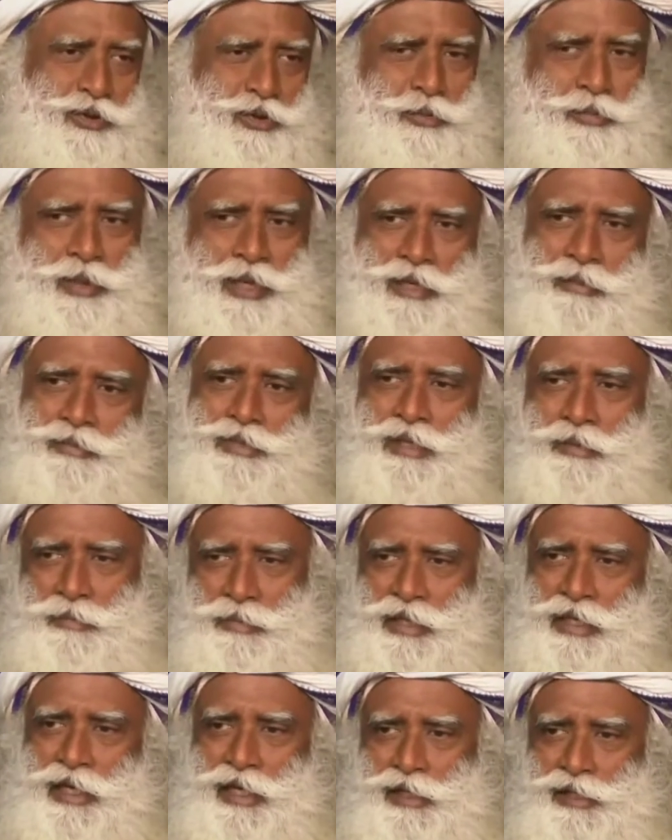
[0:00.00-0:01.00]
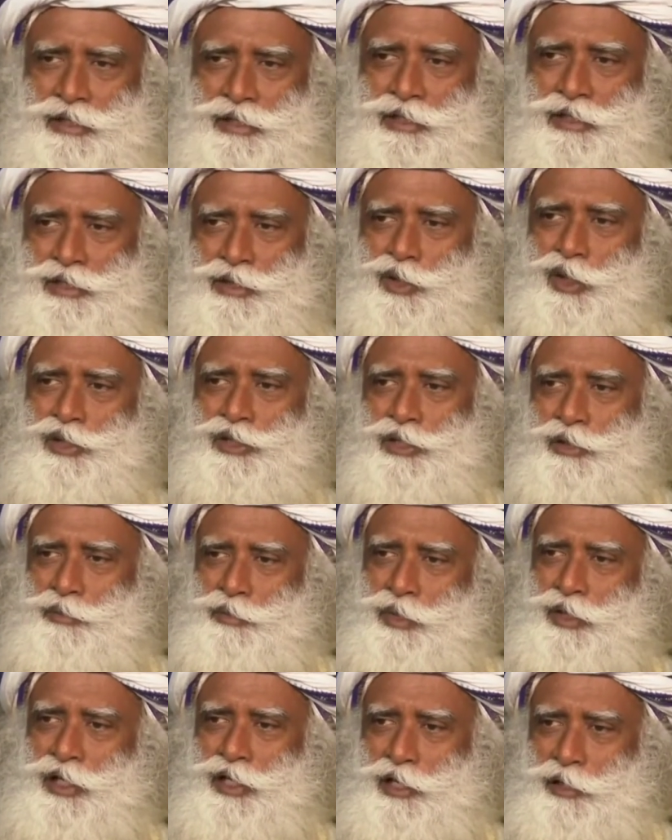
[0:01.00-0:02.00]
could become something else, it's not
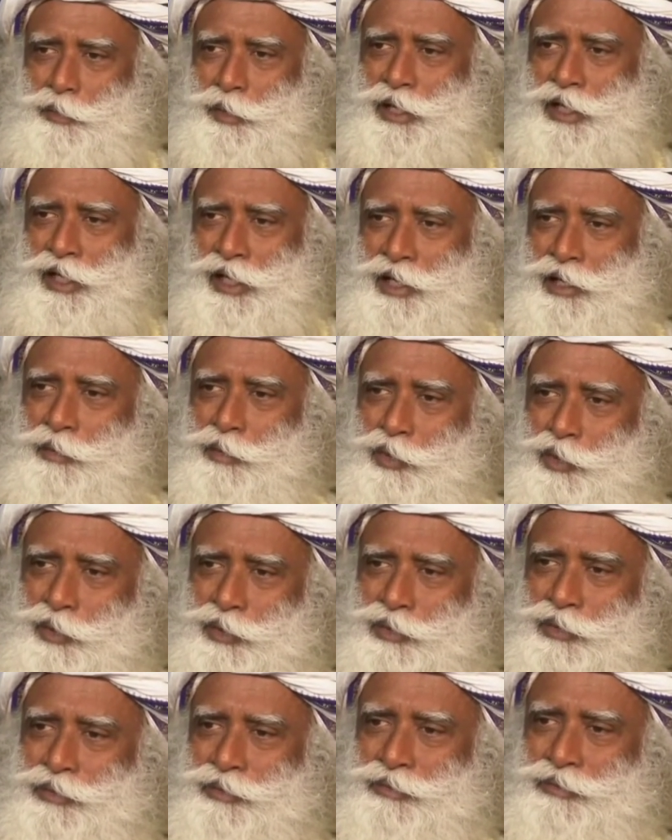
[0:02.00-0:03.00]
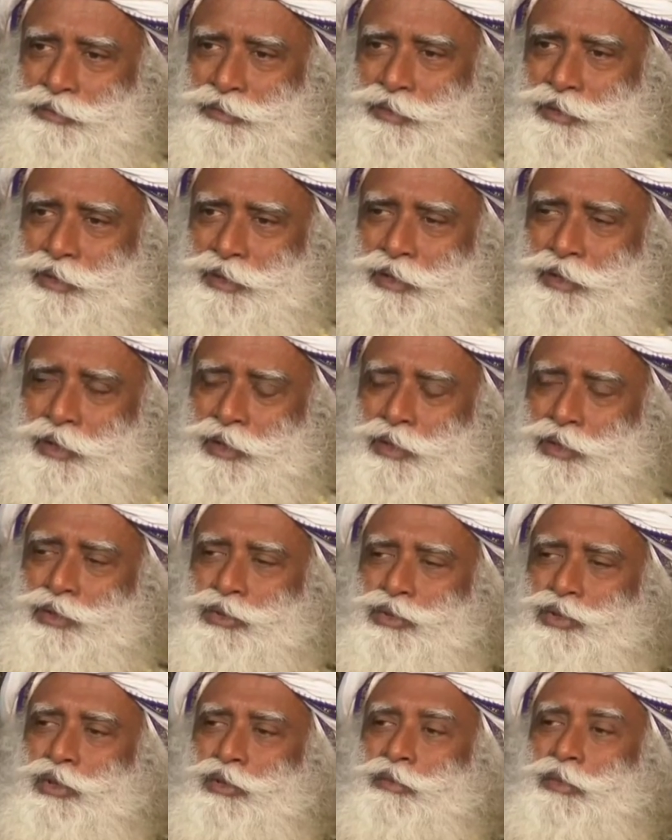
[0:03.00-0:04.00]
simple arithmetic anymore.
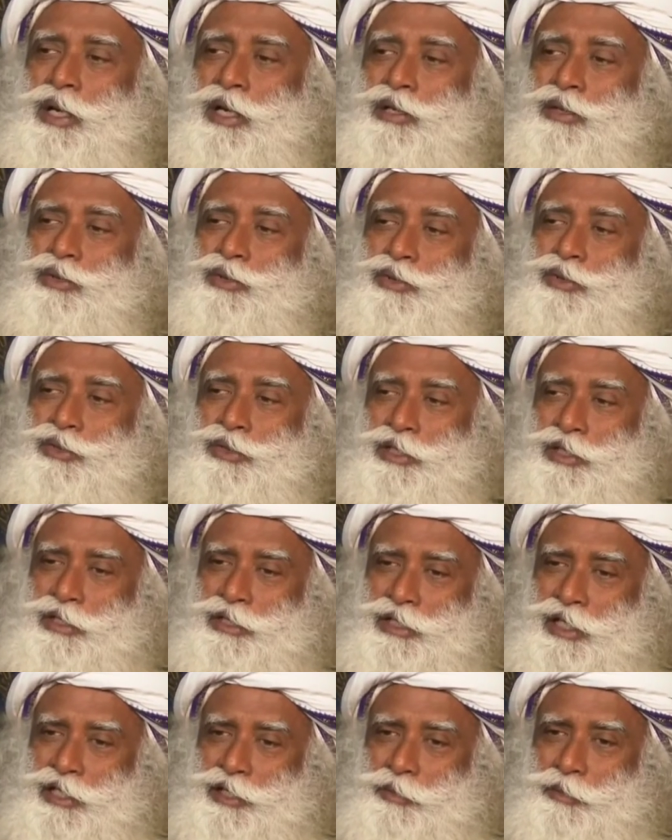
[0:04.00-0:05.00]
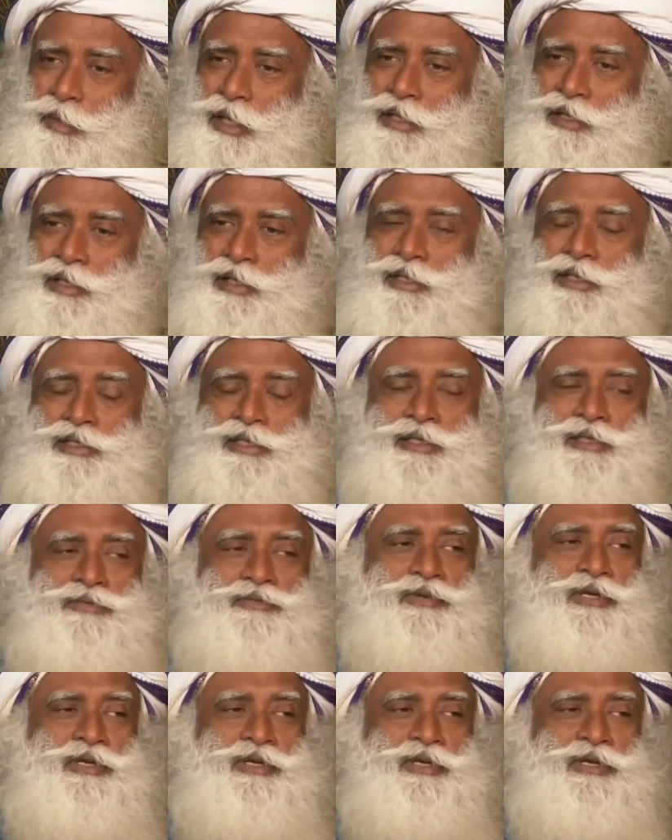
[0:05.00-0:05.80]
So by using such methods, we